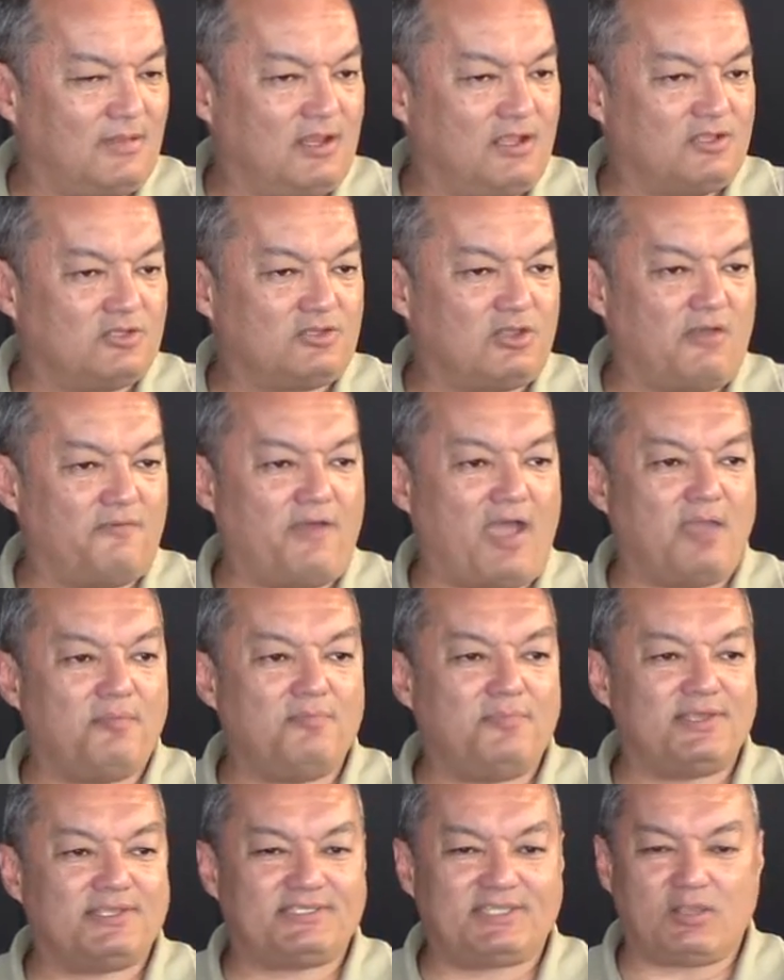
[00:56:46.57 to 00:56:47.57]
So if I'm
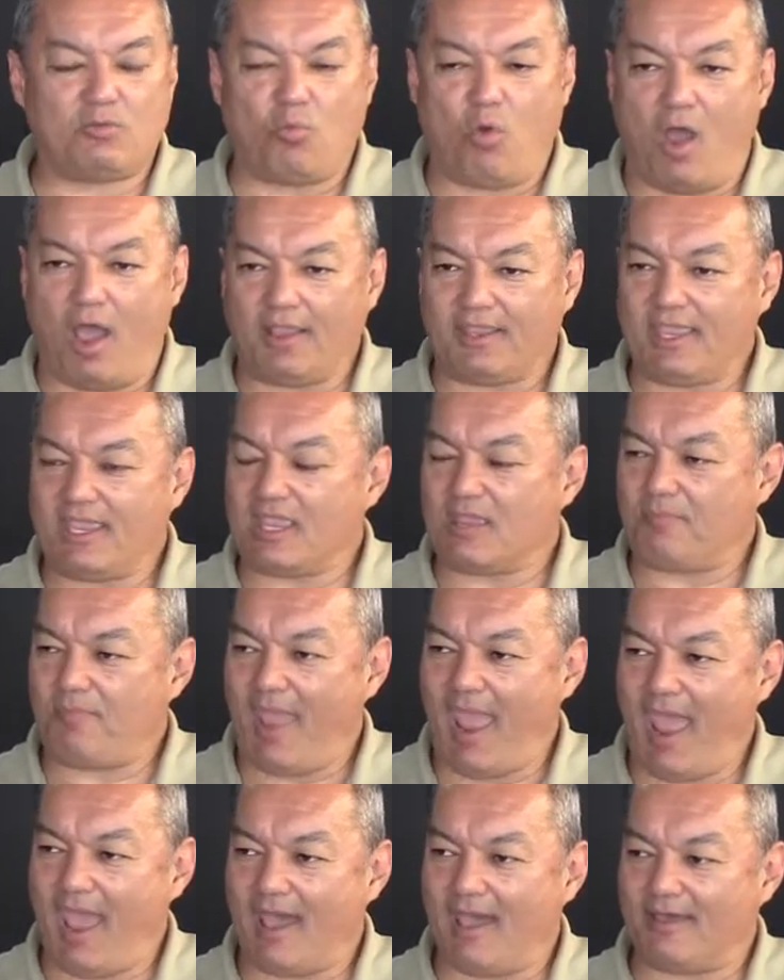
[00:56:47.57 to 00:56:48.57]
busy walking a
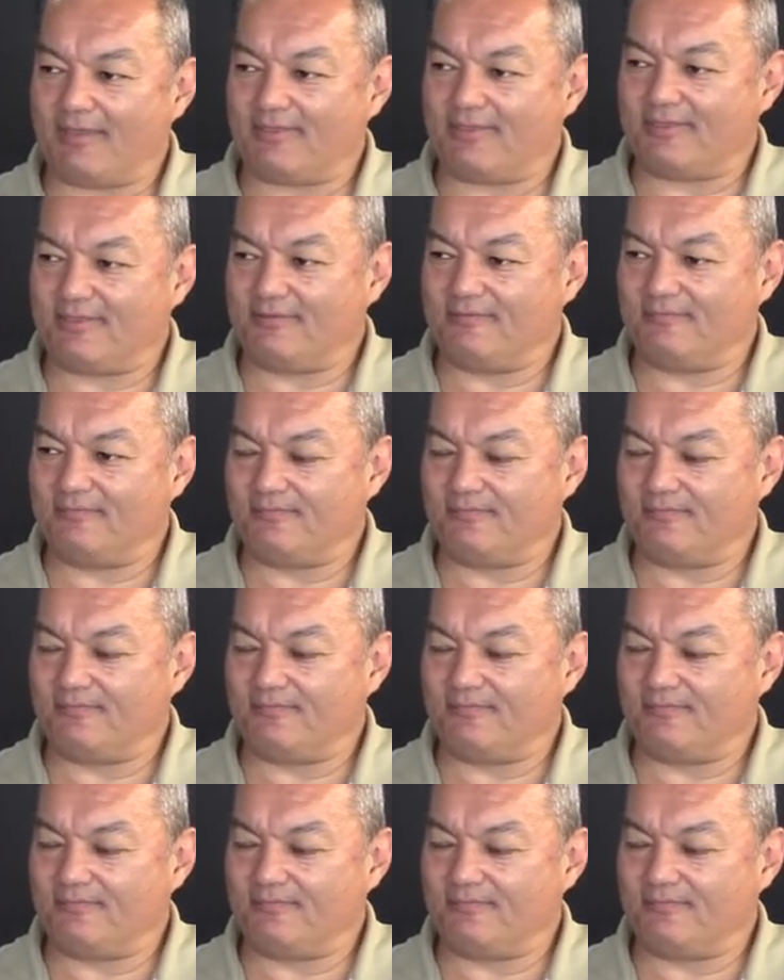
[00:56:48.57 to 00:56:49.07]
path